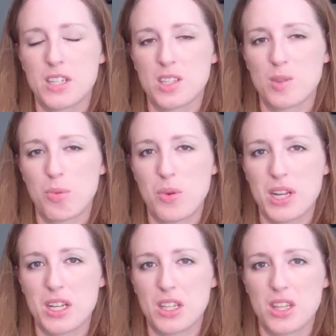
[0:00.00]
very
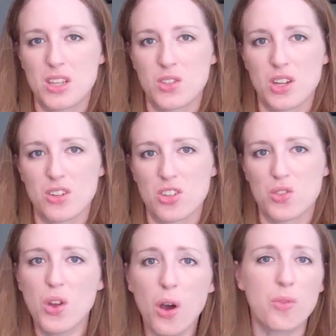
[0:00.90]
disappointed
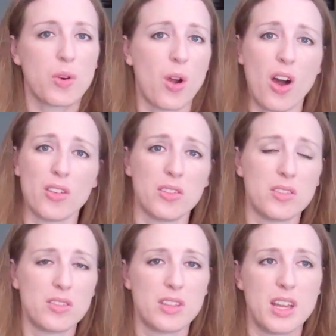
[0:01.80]
this year, just
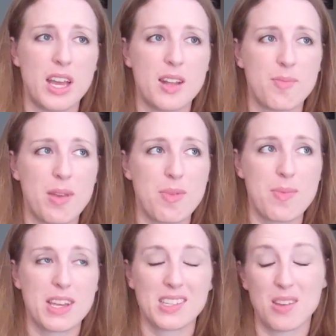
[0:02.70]
overall. And it
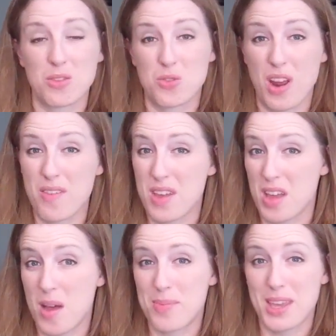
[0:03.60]
might be because I was
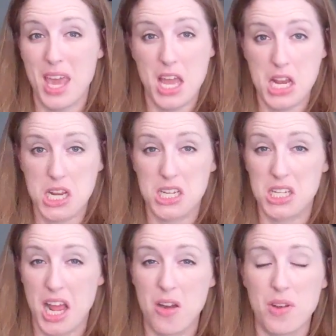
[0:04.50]
driving up the
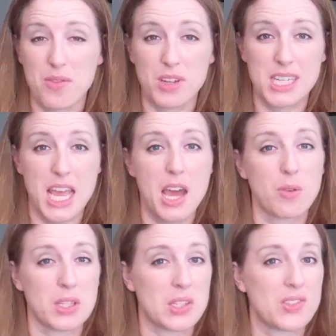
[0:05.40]
canyon and down every
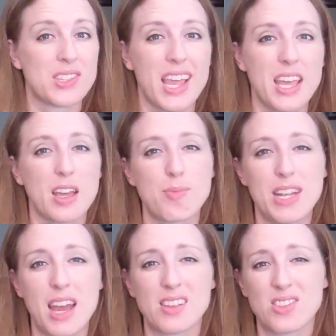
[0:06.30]
day. I wasn't
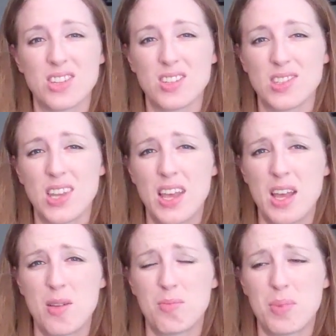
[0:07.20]
staying up in
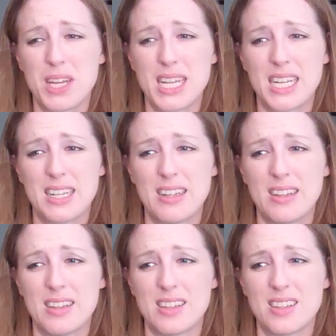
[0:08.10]
Estes, but
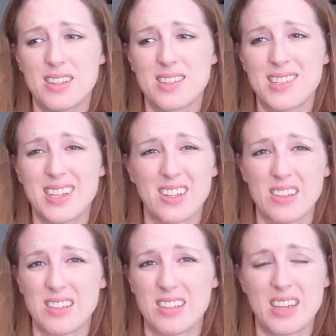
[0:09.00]

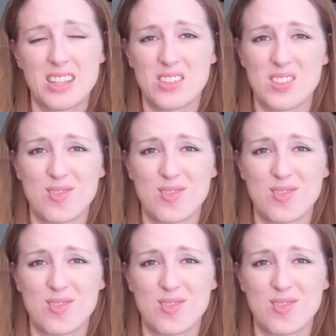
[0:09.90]
still,